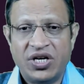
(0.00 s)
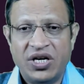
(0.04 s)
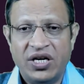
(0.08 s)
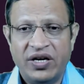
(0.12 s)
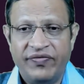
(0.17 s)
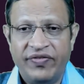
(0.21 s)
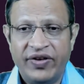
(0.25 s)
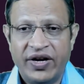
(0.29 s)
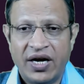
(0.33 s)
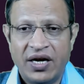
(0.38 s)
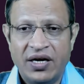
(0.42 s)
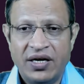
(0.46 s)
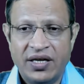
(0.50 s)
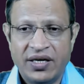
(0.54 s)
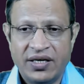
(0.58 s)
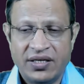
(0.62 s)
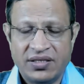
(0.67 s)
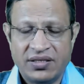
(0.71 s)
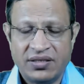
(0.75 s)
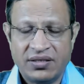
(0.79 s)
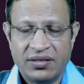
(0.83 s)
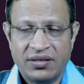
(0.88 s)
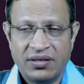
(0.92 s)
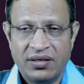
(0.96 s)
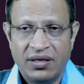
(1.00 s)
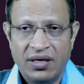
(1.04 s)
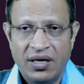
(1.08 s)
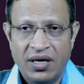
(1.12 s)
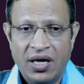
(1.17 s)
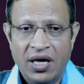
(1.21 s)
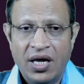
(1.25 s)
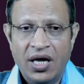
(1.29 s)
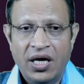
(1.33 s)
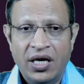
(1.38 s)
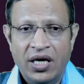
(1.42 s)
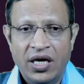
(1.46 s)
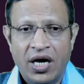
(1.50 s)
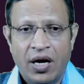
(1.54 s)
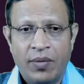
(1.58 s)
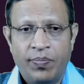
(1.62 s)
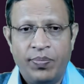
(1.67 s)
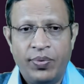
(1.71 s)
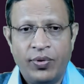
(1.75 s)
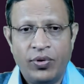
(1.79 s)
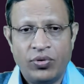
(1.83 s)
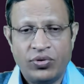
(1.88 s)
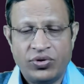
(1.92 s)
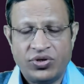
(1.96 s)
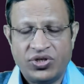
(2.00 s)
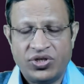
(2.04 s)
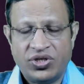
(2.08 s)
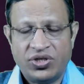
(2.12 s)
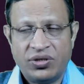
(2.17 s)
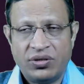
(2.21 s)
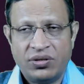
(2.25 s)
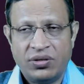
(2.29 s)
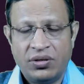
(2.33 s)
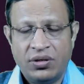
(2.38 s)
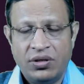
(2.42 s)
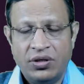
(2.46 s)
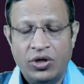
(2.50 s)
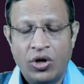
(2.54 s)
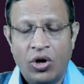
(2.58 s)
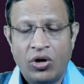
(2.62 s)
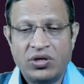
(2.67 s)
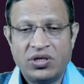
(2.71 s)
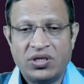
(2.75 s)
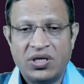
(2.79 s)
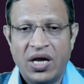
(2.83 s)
difficulties, he approached Dr.